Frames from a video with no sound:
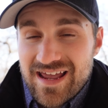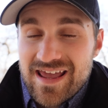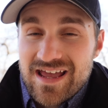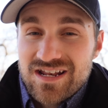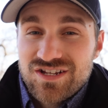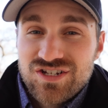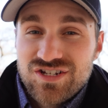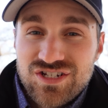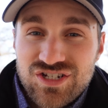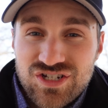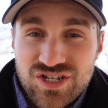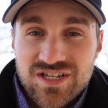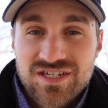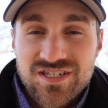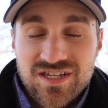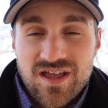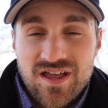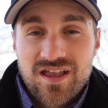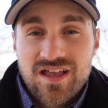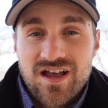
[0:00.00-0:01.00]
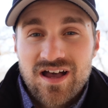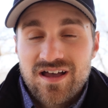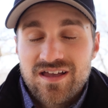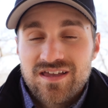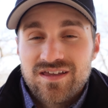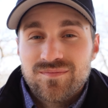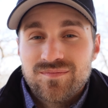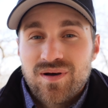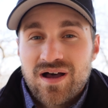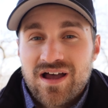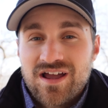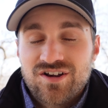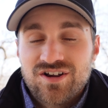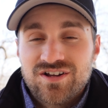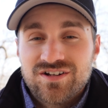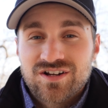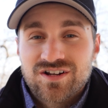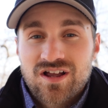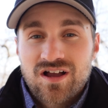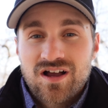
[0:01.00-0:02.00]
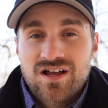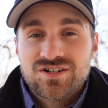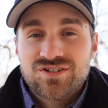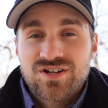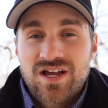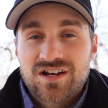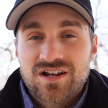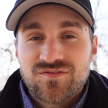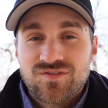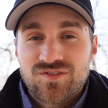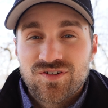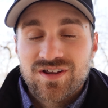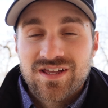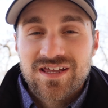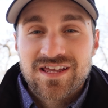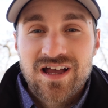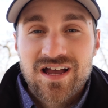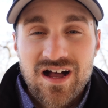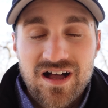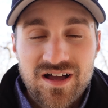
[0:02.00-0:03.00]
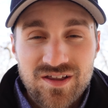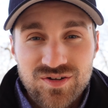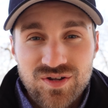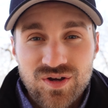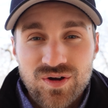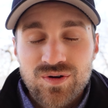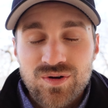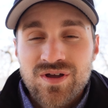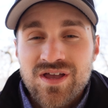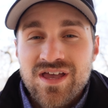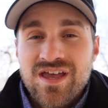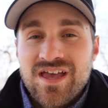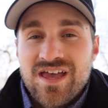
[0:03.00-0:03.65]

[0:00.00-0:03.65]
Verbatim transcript: I actually just got a buyer under contract for a condo